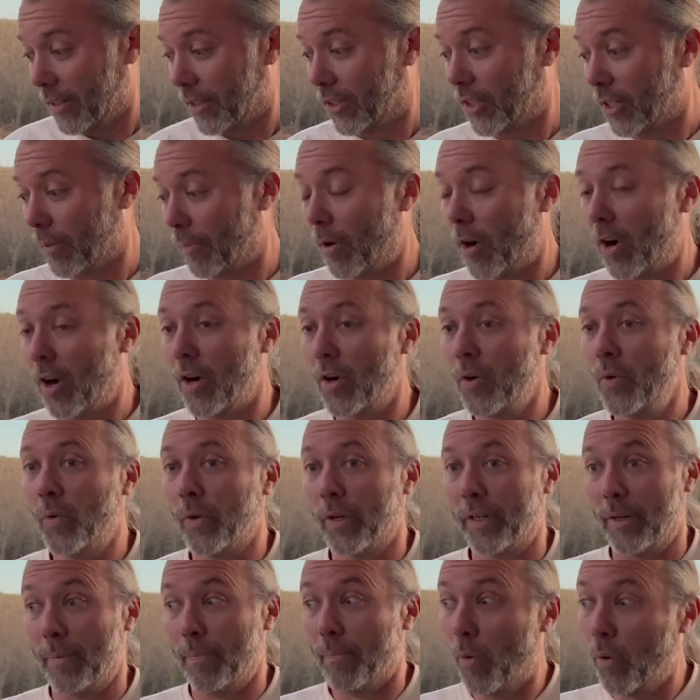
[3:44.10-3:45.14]
tomorrow we're
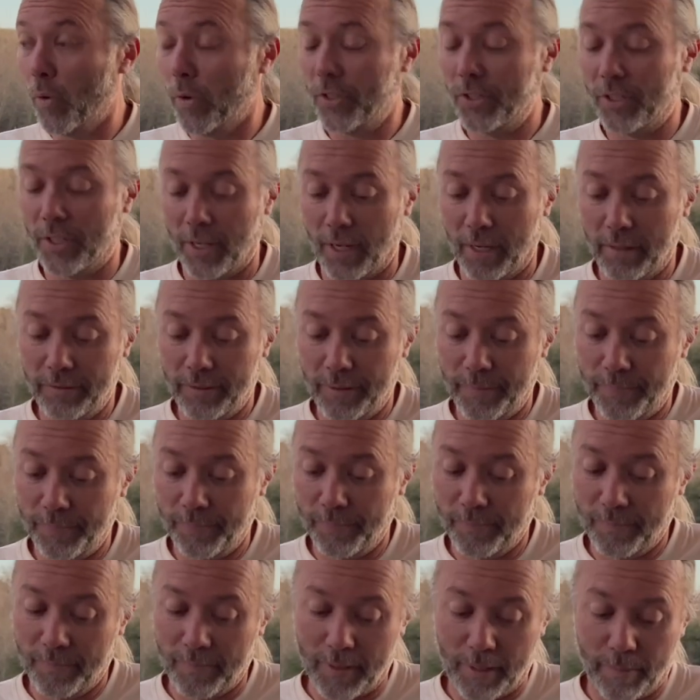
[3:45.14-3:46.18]
gonna do more stuff,
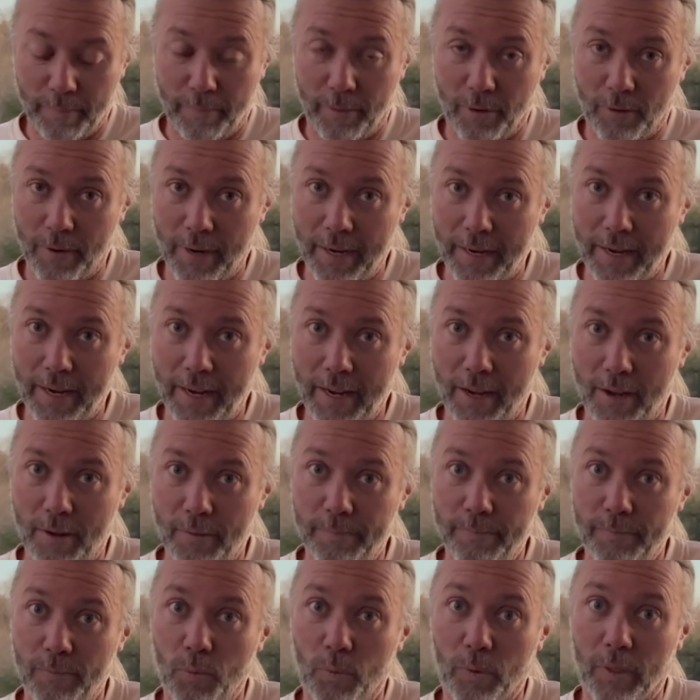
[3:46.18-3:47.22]
but right
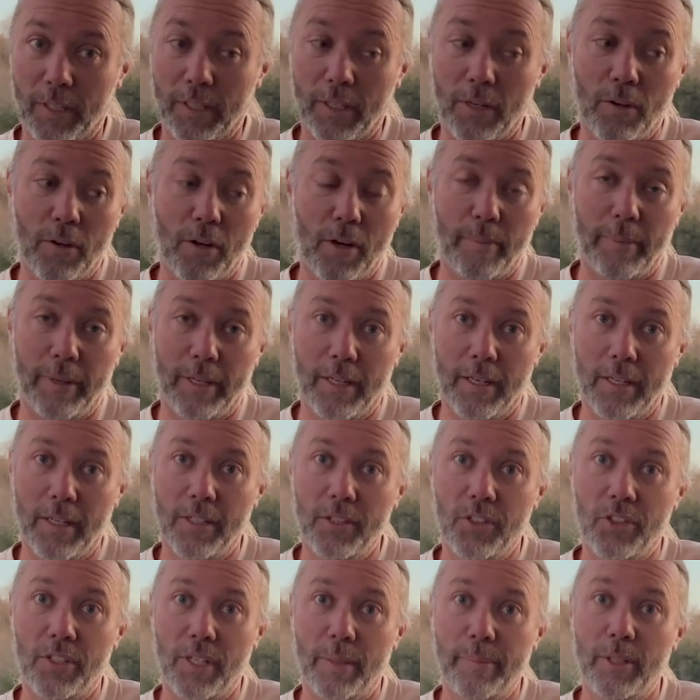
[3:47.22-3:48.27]
now we're gonna go home
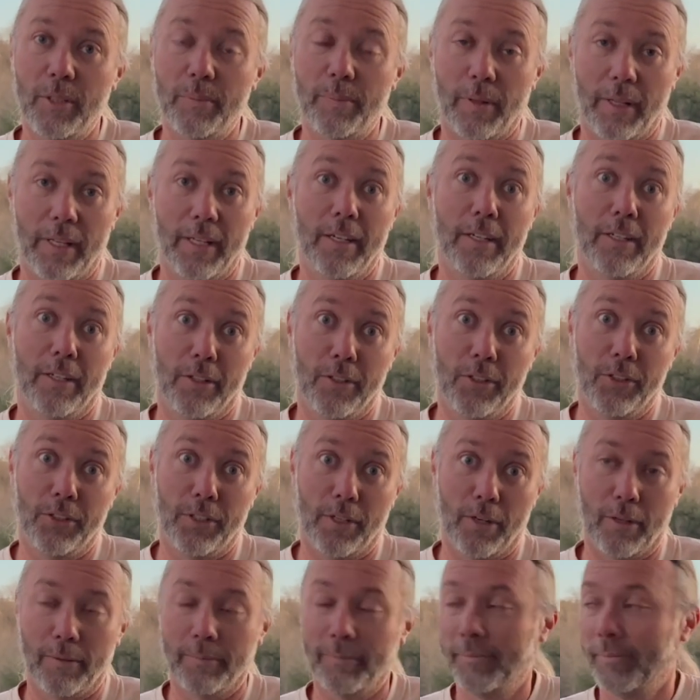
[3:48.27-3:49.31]
because Jimmy's playing another
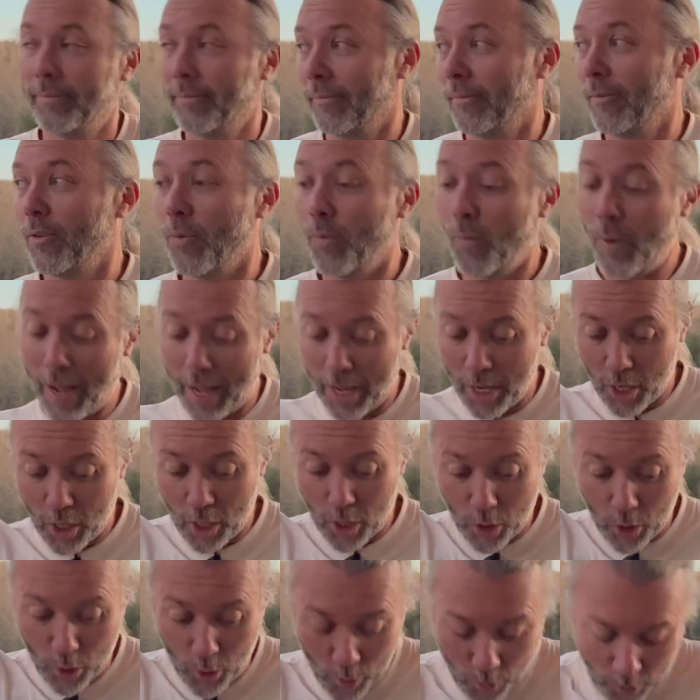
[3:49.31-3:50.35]
show.
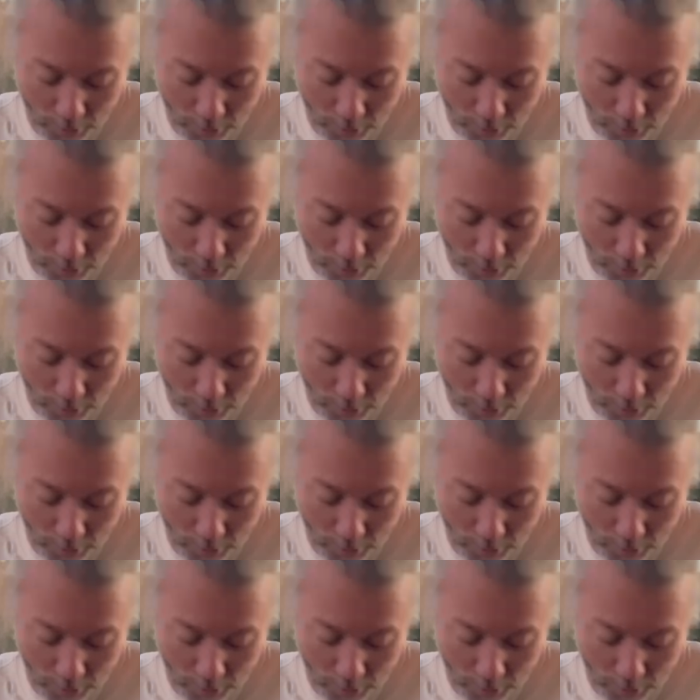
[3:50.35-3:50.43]
Woohoo!